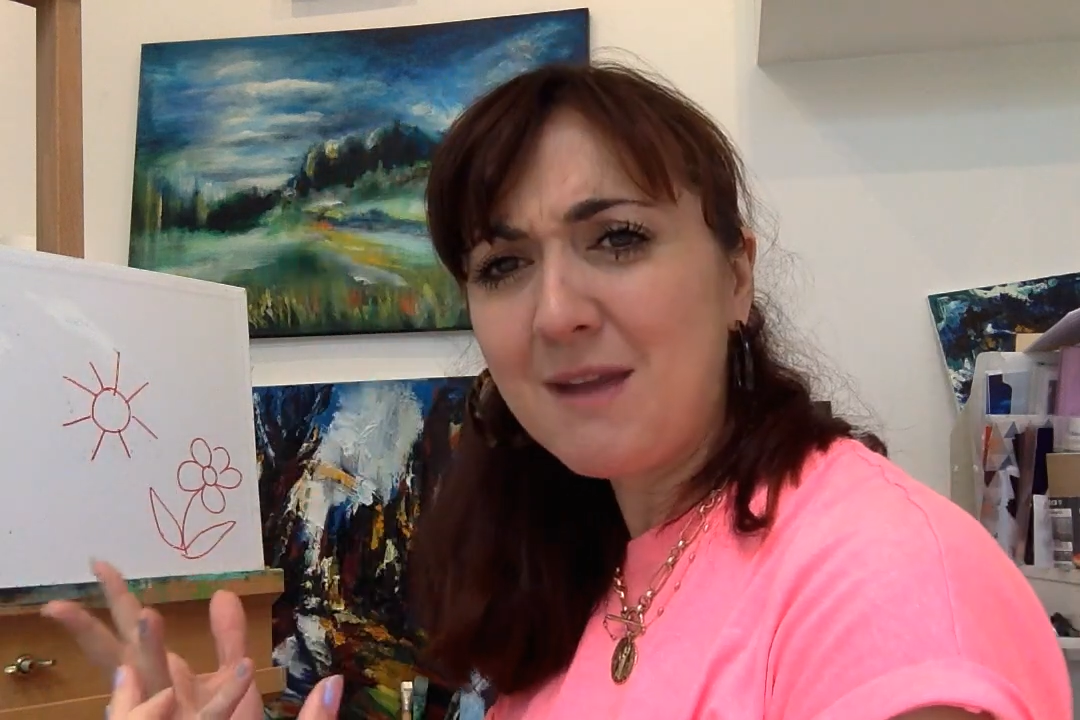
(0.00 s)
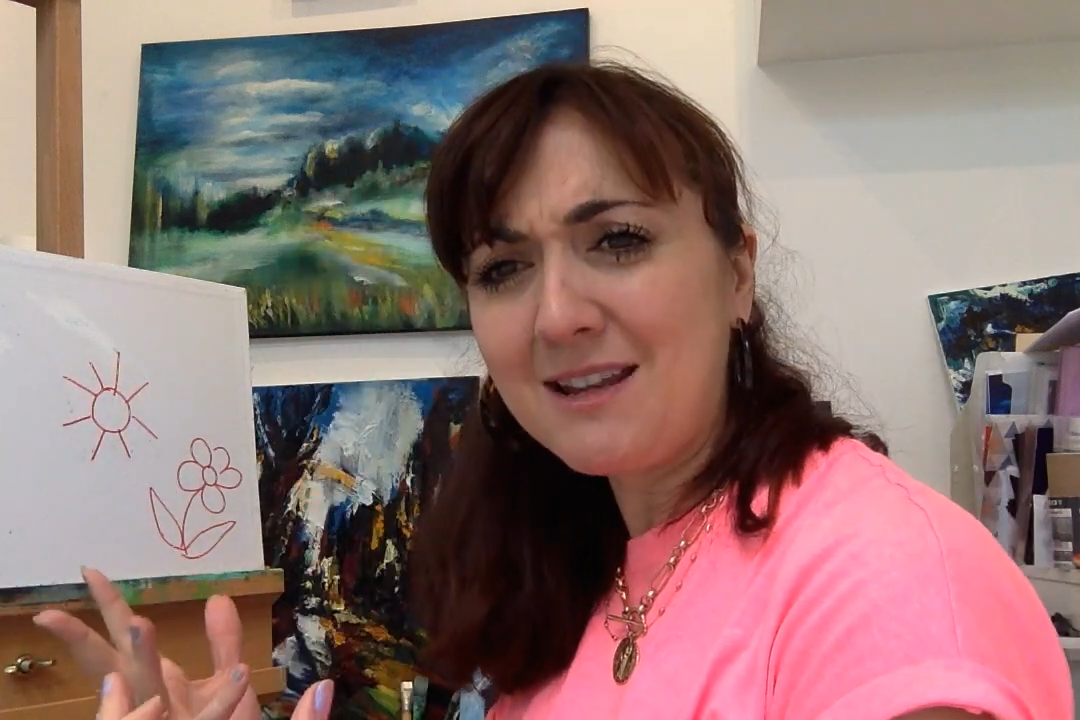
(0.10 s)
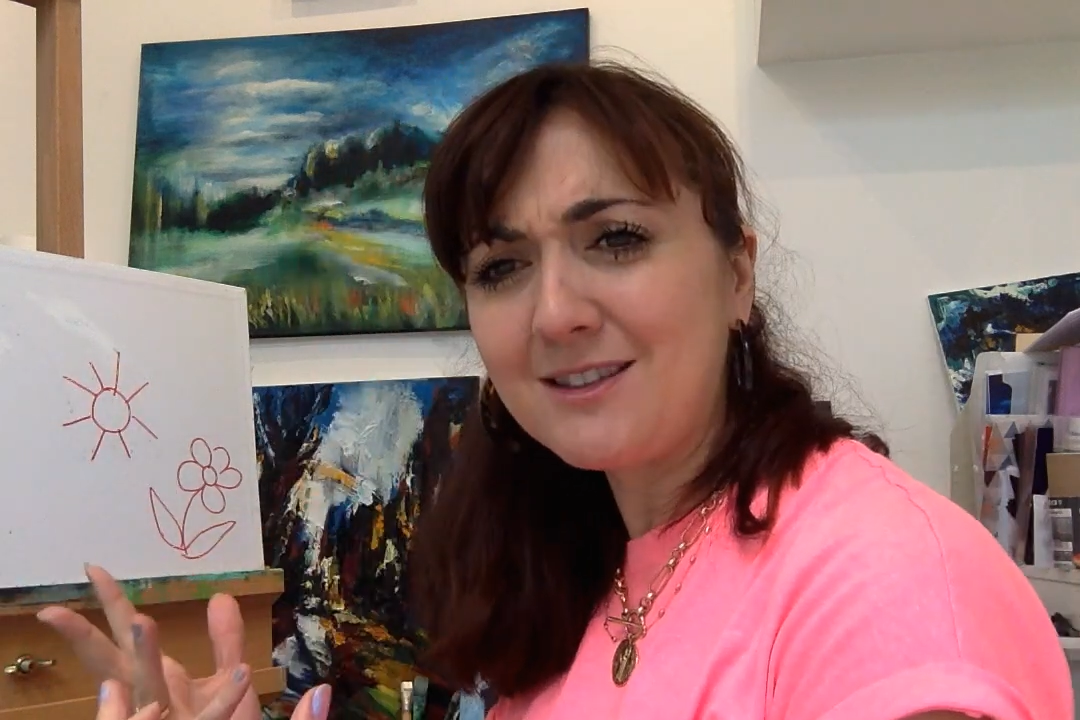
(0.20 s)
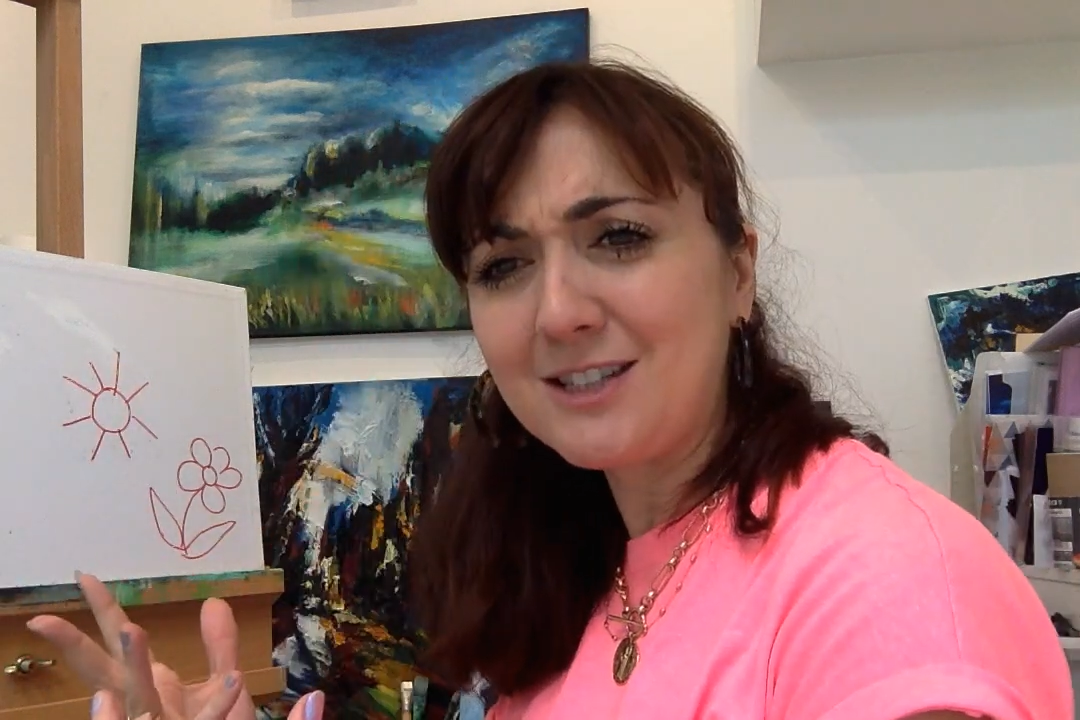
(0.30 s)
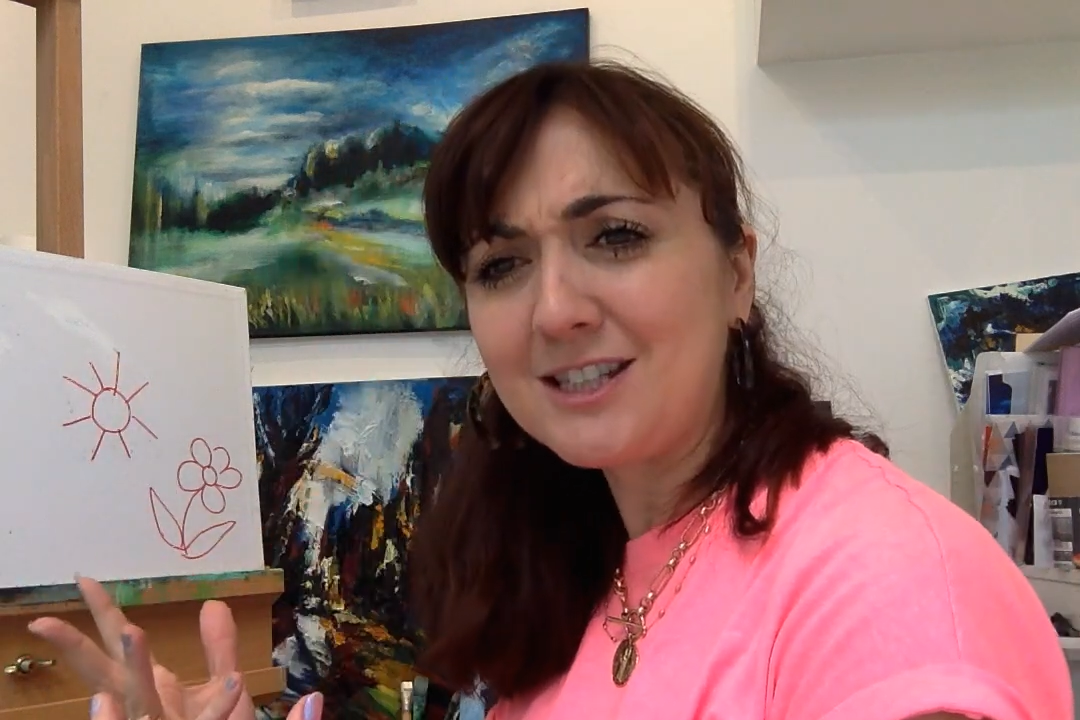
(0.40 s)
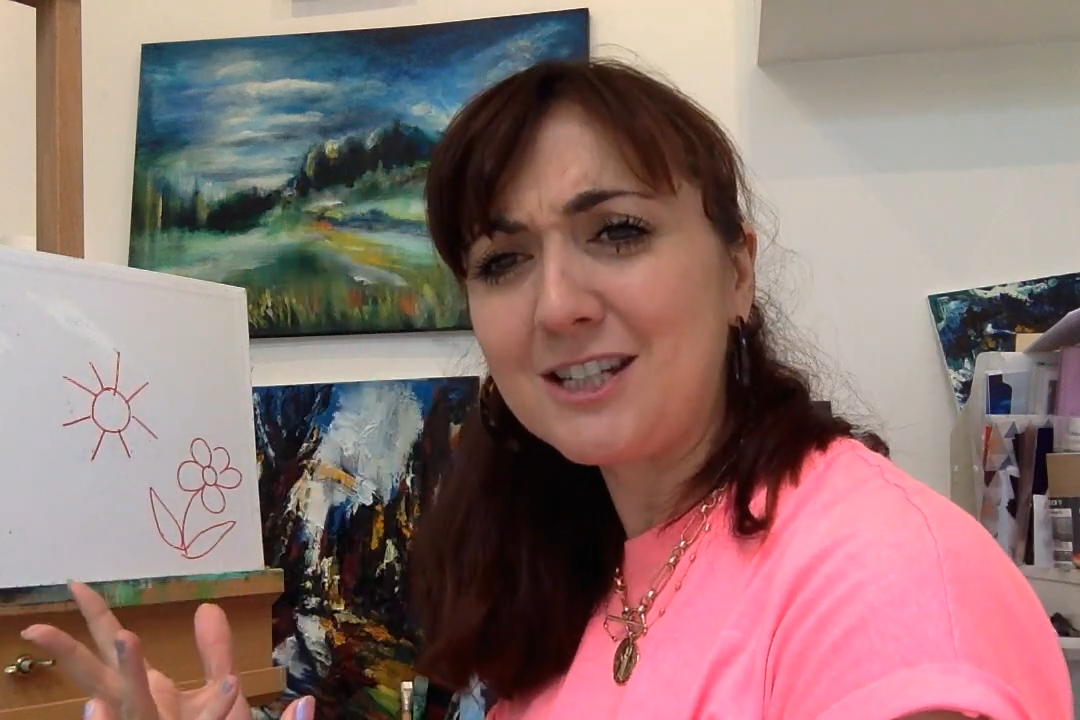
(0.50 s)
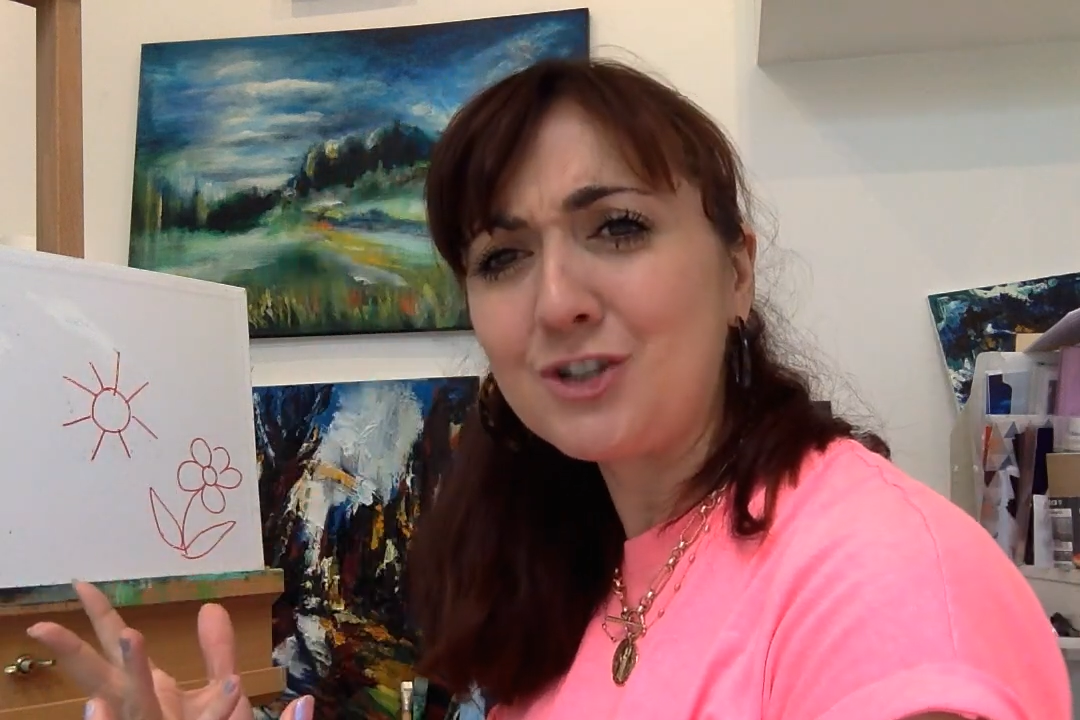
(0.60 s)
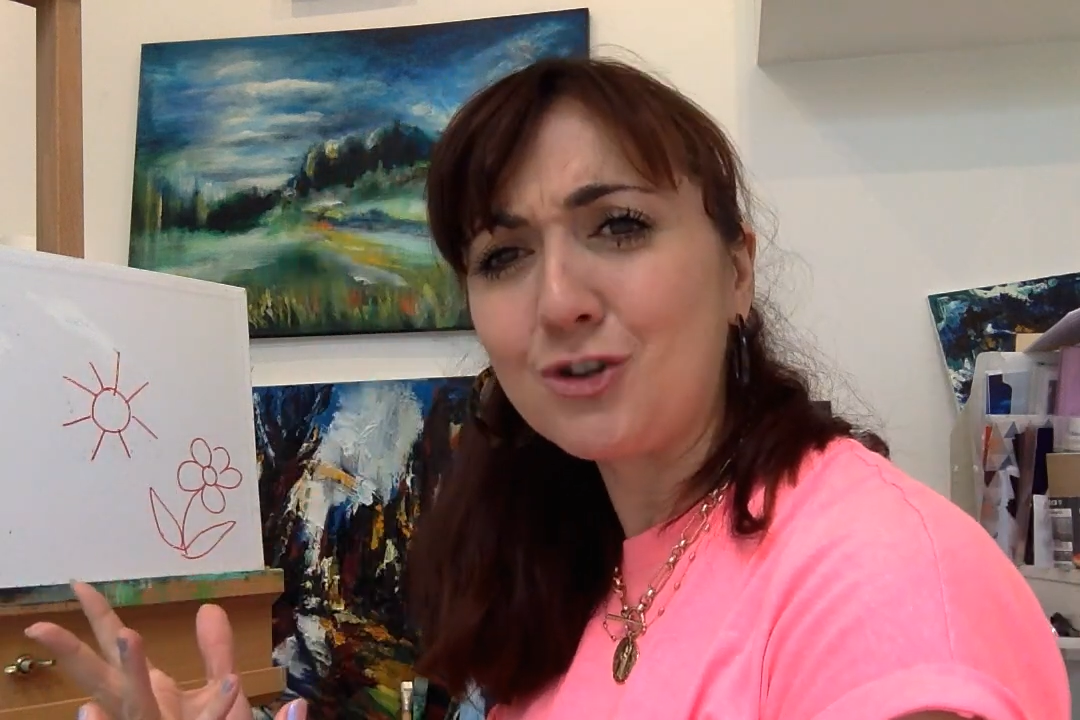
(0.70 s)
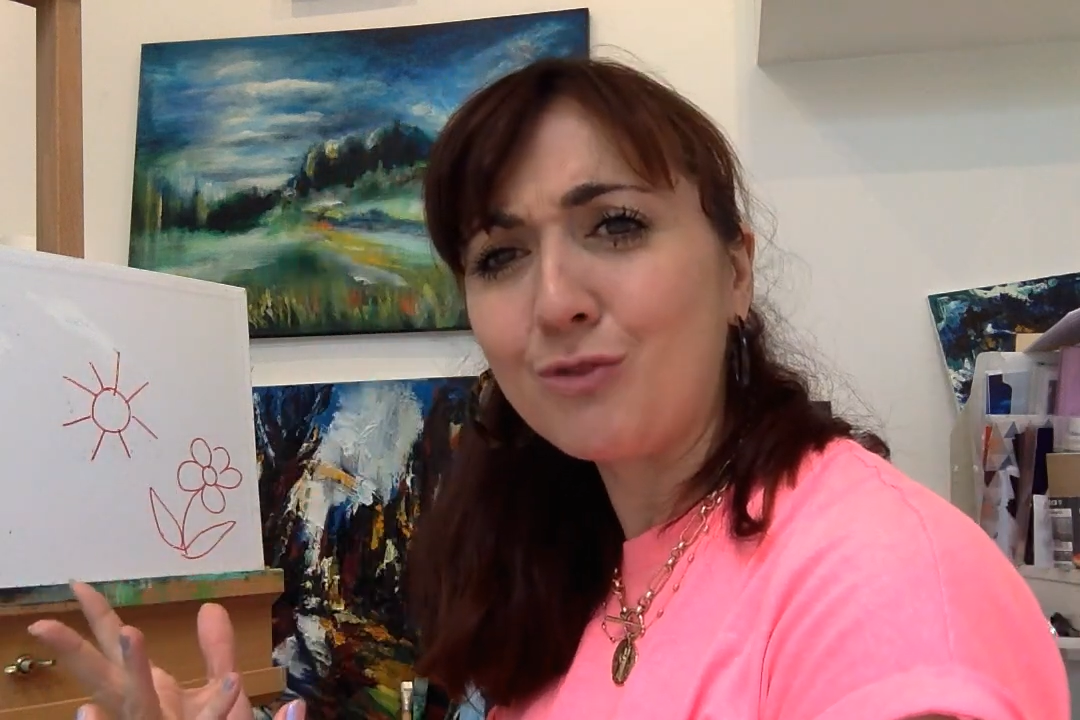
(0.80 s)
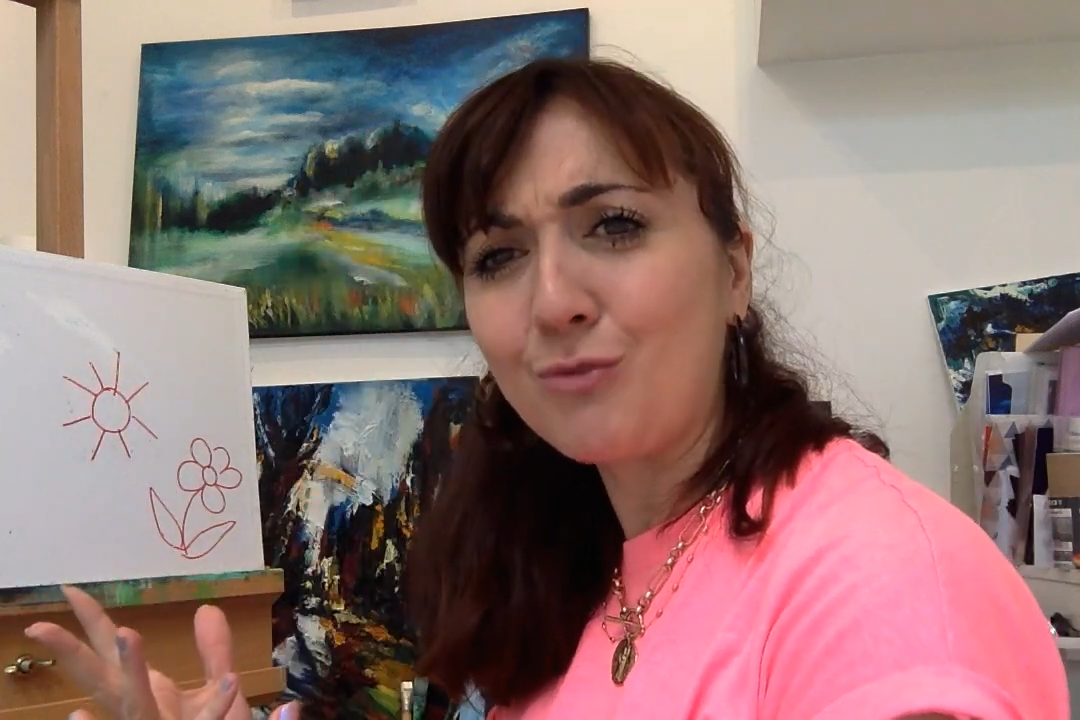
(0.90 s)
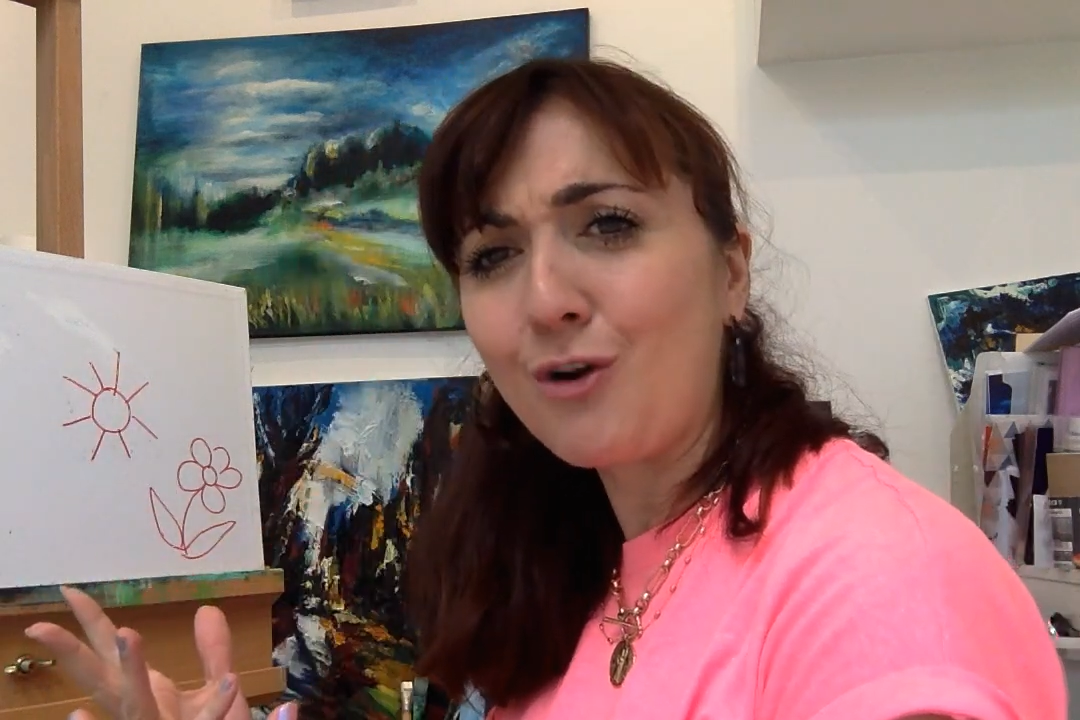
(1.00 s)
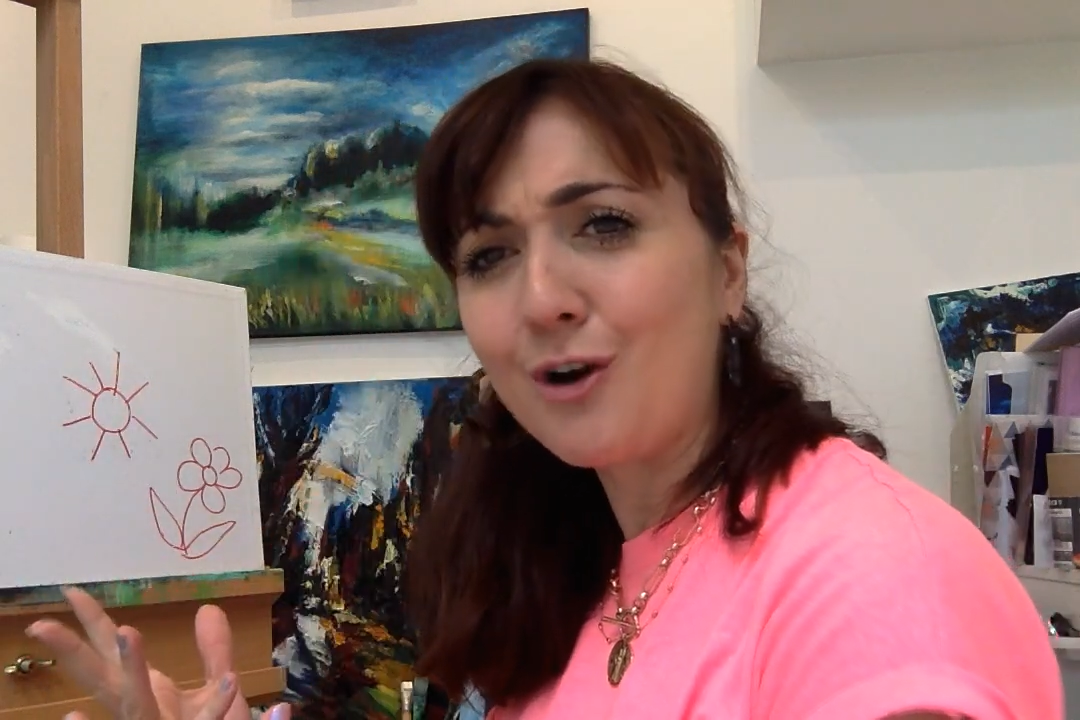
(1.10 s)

make the decision of what